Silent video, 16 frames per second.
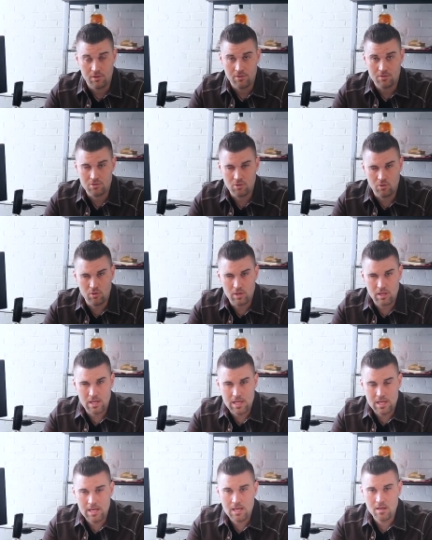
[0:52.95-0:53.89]
So,
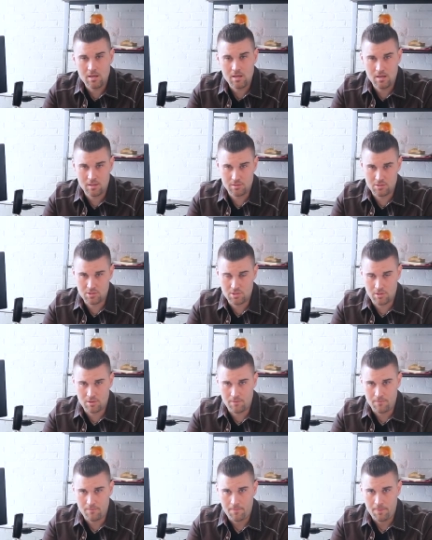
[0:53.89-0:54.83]
in a
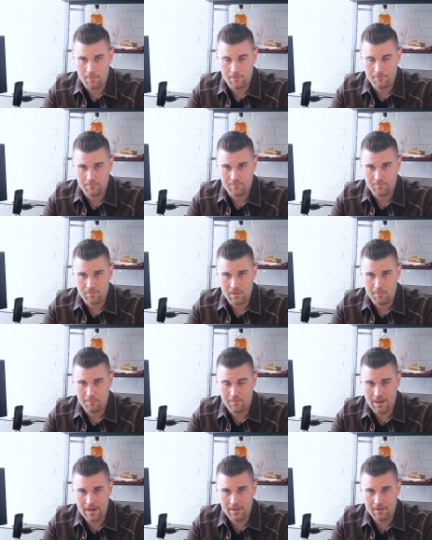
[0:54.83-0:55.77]
nutshell,
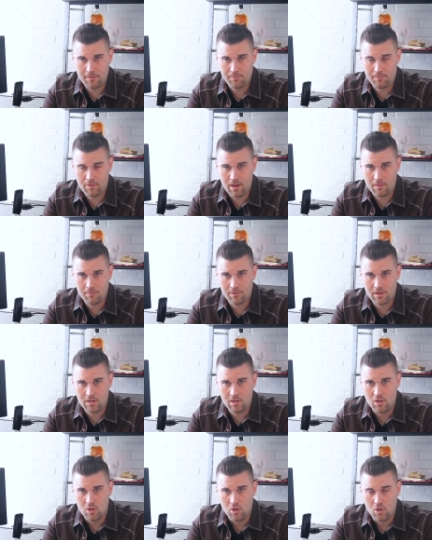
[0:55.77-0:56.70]
buying a
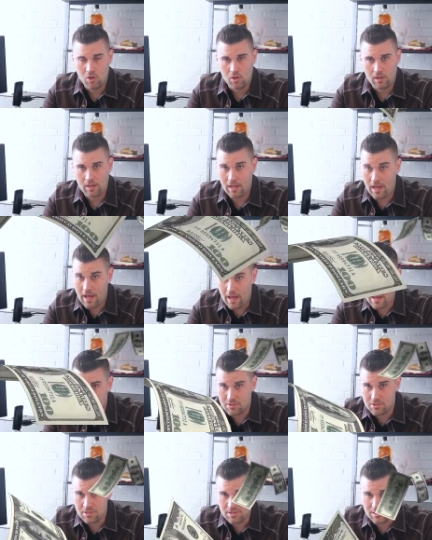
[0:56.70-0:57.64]
property
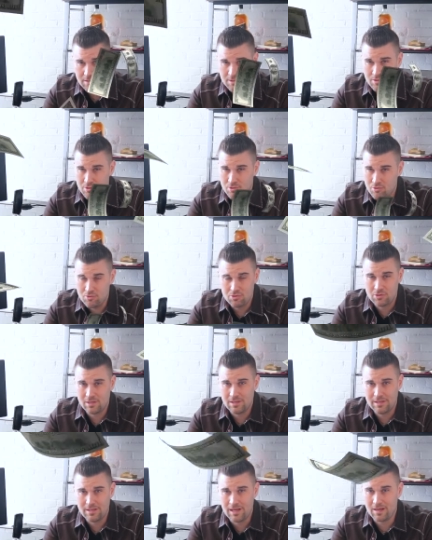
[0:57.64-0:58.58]
cash is
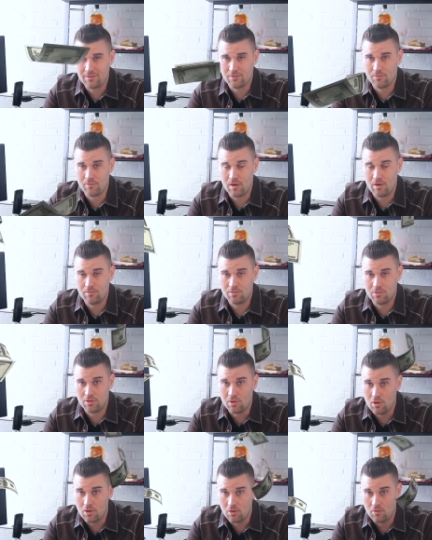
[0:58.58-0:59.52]
usually not the route to
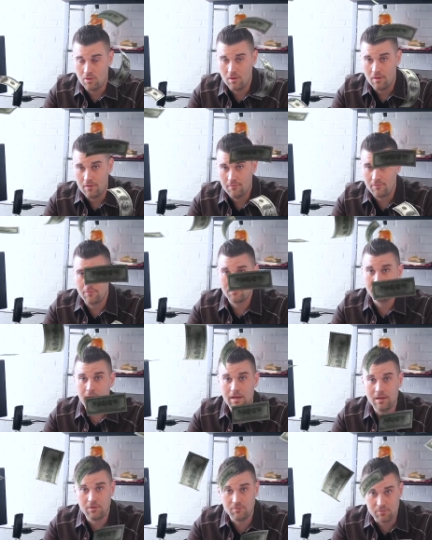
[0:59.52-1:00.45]
go for
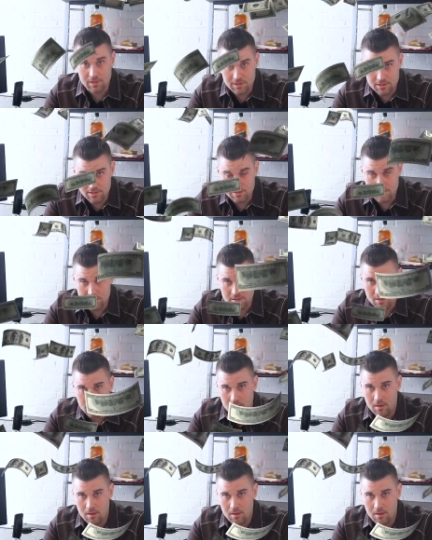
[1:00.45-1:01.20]
many reasons.